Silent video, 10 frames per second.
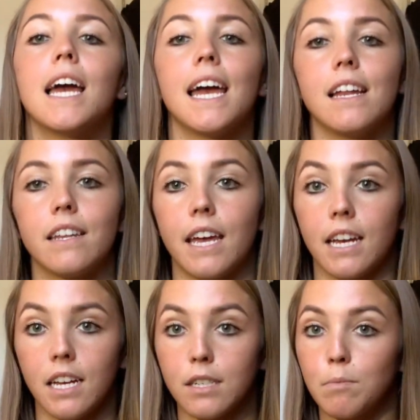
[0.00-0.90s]
in like
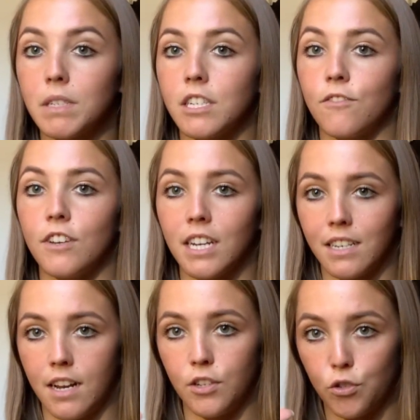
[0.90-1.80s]
a specific
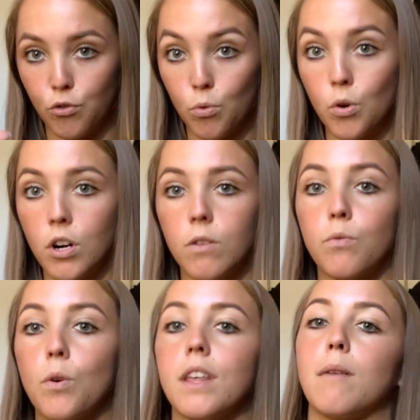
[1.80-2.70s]
nice drawer
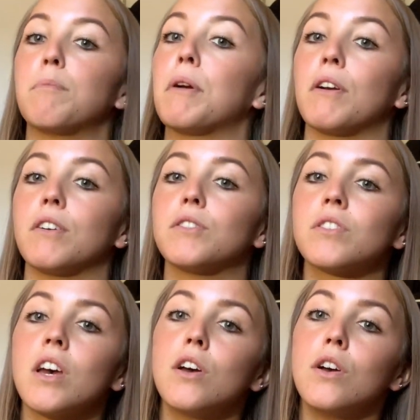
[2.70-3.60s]
for that purse
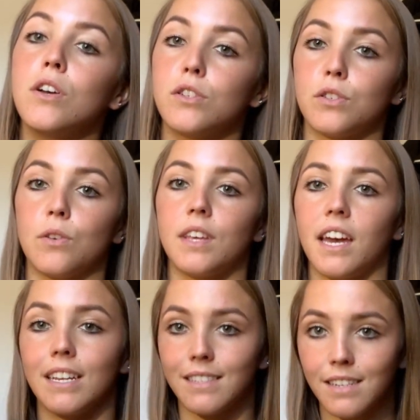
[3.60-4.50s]
so that
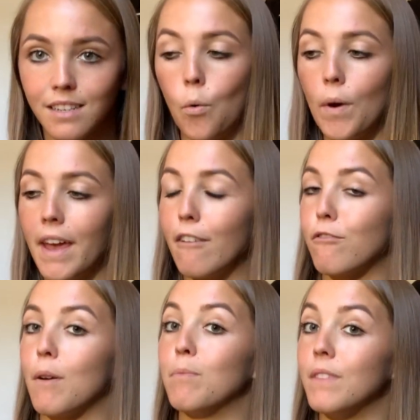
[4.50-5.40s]
it's away
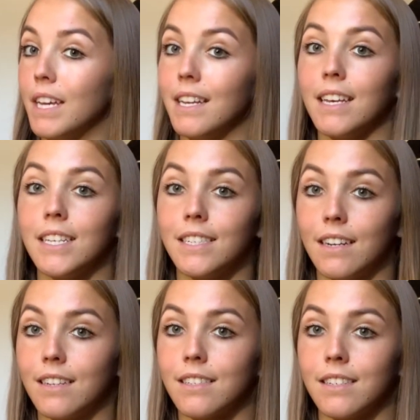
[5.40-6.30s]
from any
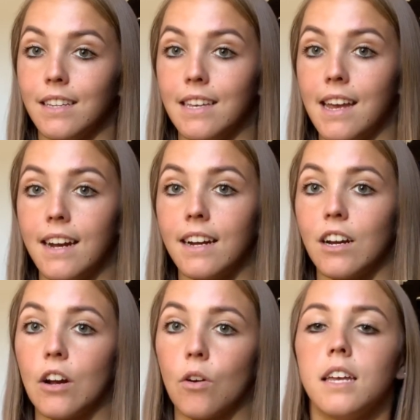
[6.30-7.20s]
dust in the
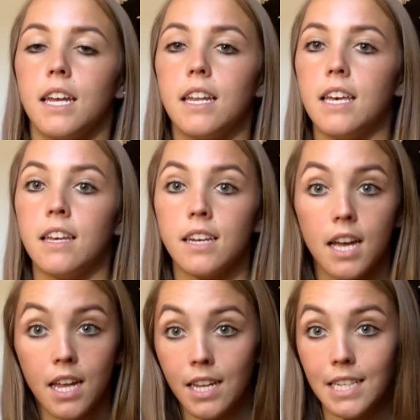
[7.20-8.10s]
air, any
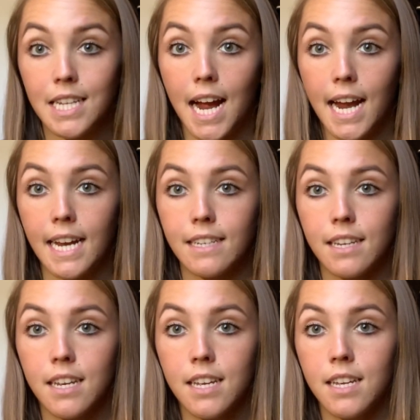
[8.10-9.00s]
light,
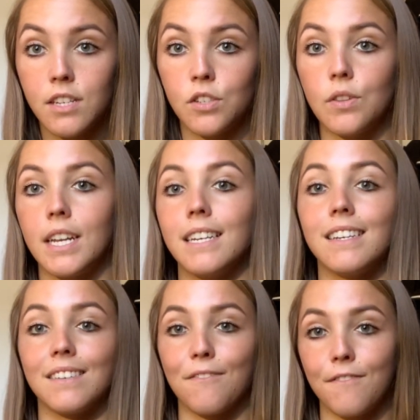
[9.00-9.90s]
so that it
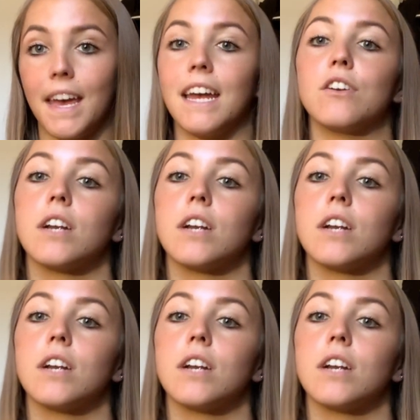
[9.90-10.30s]
doesn't fade or